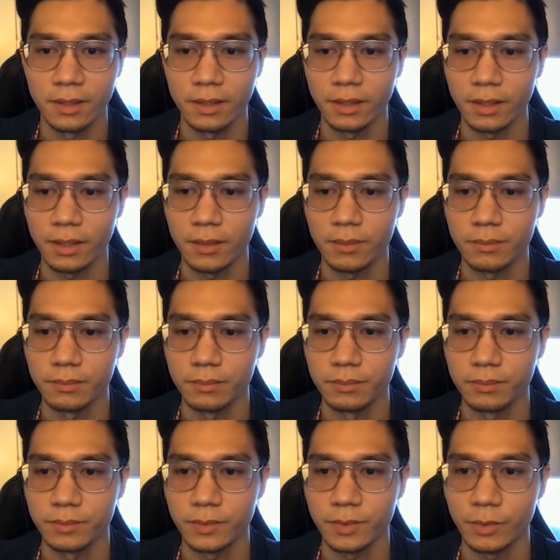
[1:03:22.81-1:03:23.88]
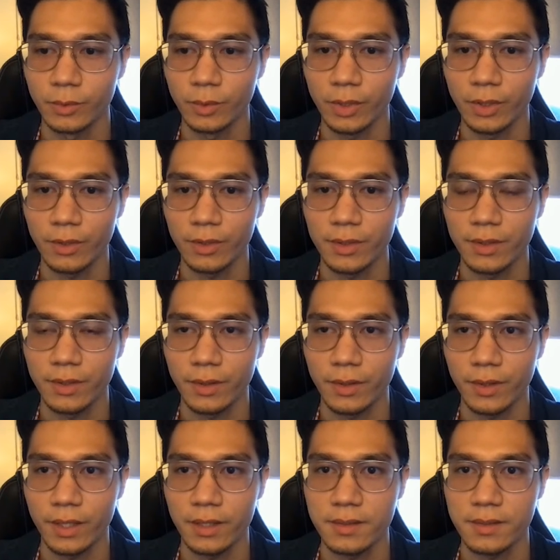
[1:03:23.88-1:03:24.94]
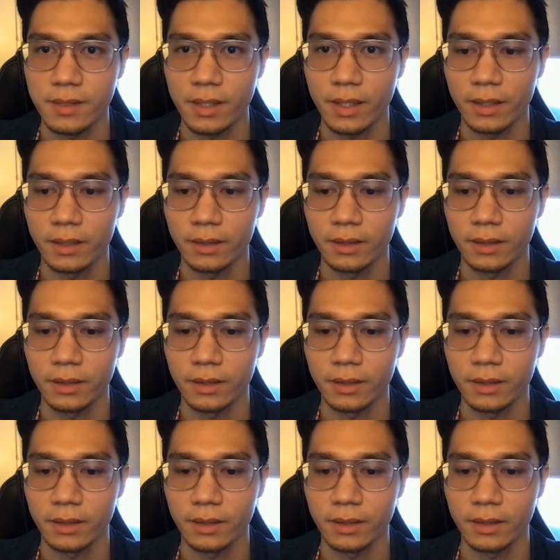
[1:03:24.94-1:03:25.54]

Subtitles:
What are the things that